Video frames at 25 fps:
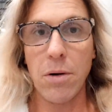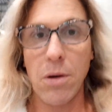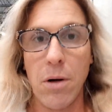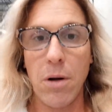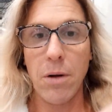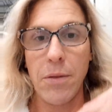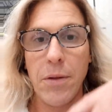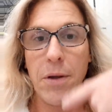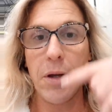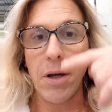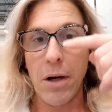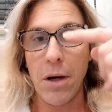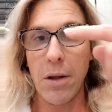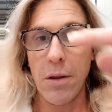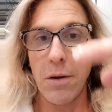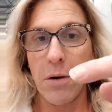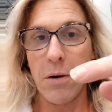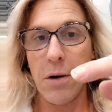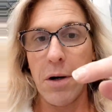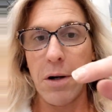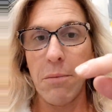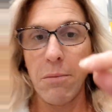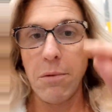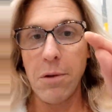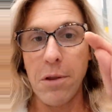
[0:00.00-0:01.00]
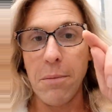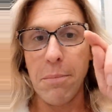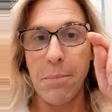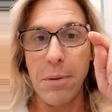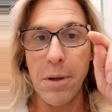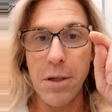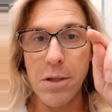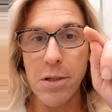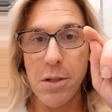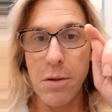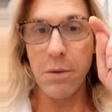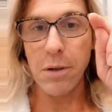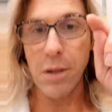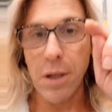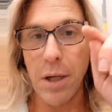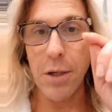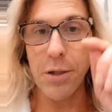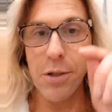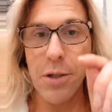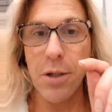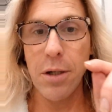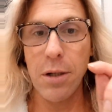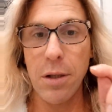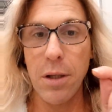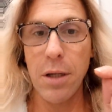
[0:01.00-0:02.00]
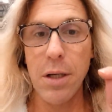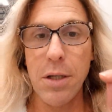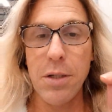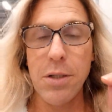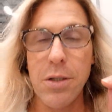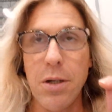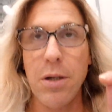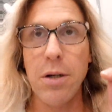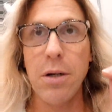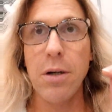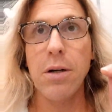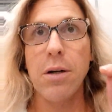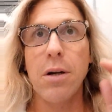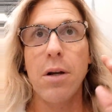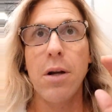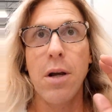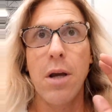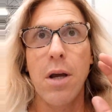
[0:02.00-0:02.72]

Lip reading: on the other end with the piezoelectric laser